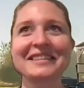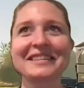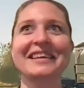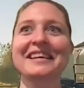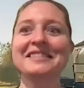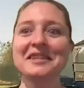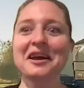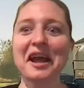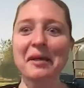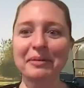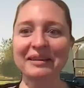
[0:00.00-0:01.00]
it has
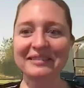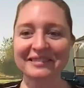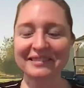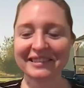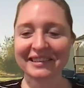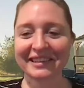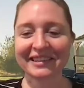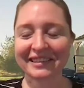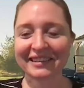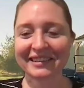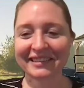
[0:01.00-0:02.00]
not happened. Because of
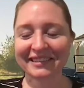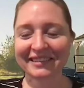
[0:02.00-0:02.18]
Allie.